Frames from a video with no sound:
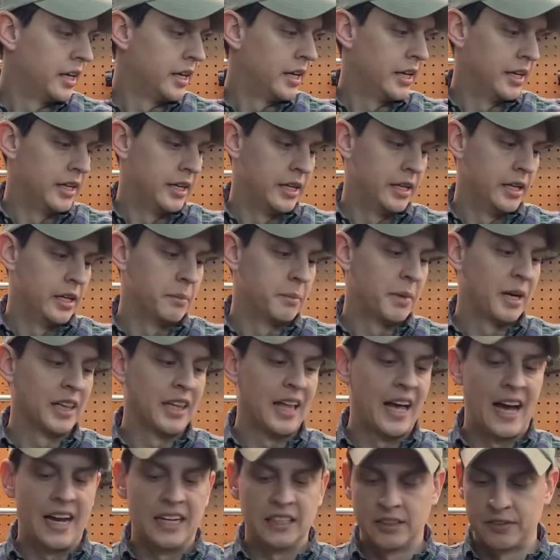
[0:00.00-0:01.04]
in my
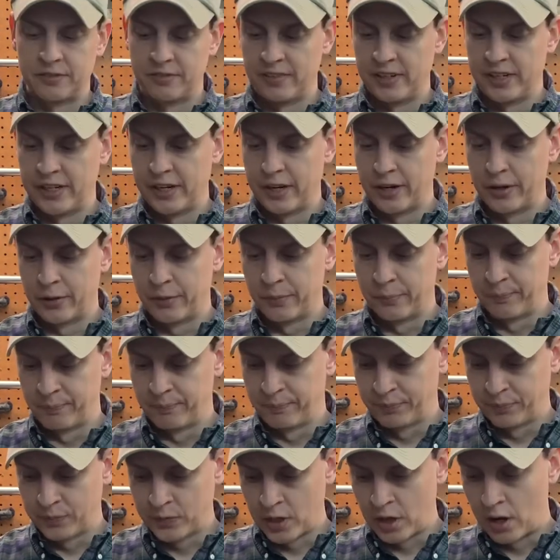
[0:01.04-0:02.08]
last video.
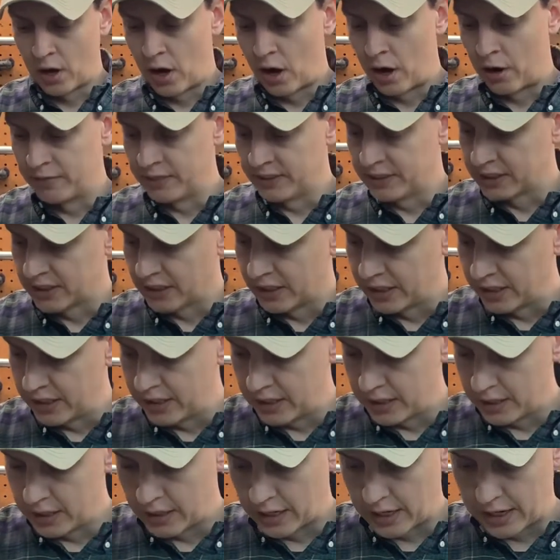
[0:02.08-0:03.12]
Obviously,
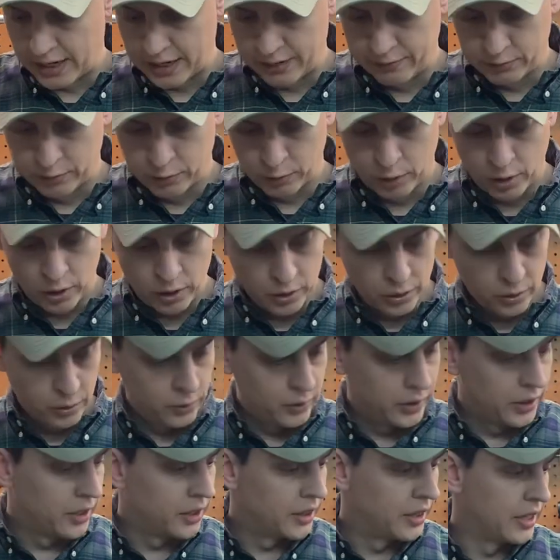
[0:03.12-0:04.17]
I have
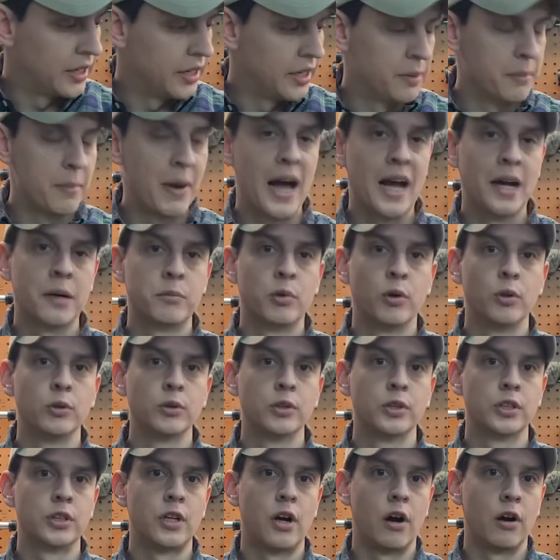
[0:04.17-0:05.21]
thrown the Magpul
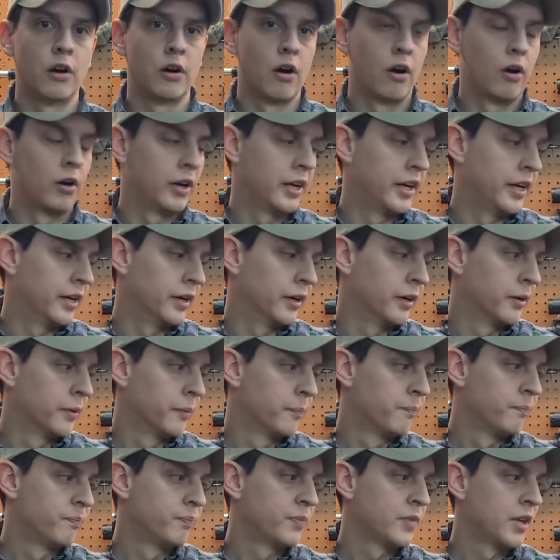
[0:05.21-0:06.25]
stock on here.
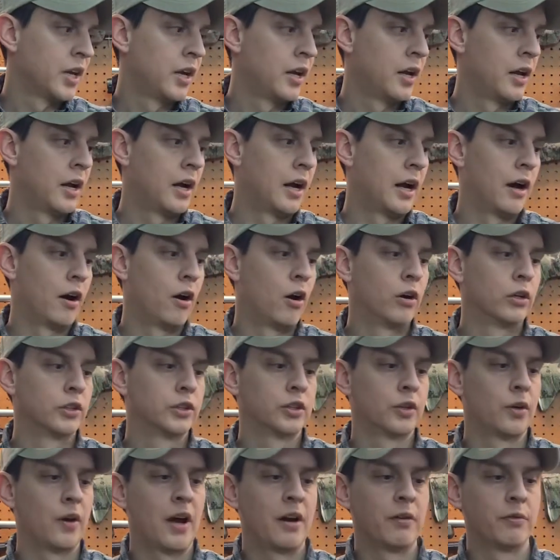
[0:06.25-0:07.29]
I
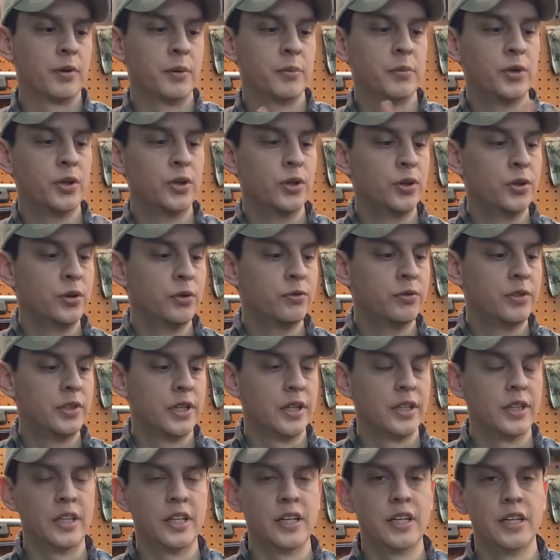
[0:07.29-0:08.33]
also have removed
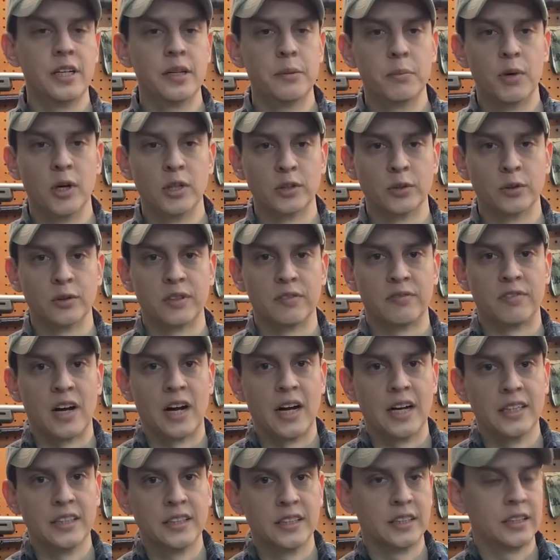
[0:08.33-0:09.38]
the muzzle
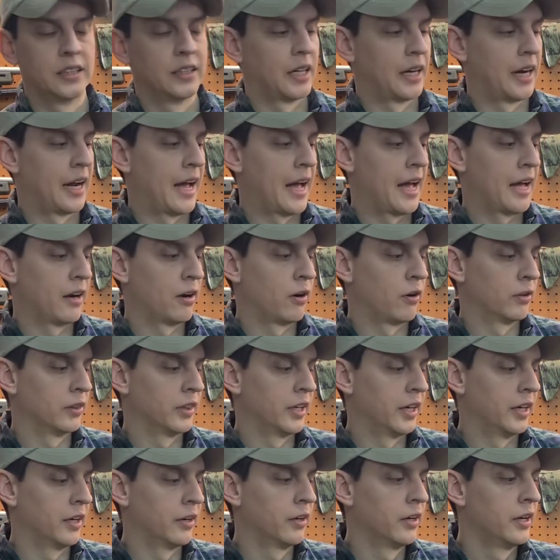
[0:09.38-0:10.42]
device that I had on
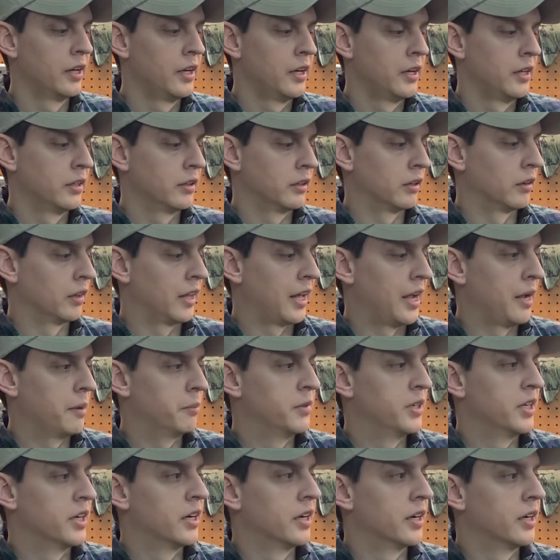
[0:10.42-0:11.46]
there, the
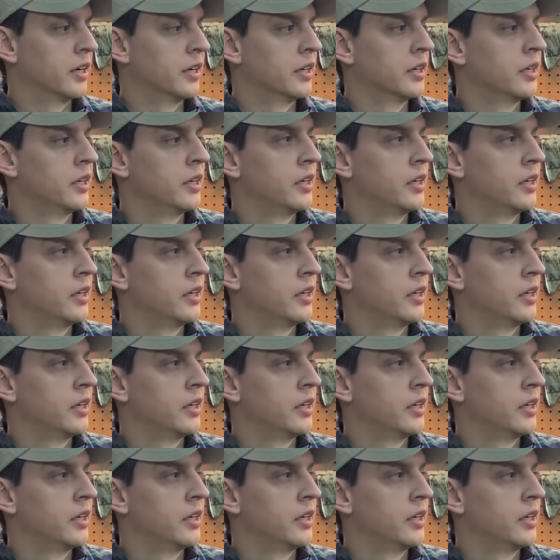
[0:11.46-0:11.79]
Lambda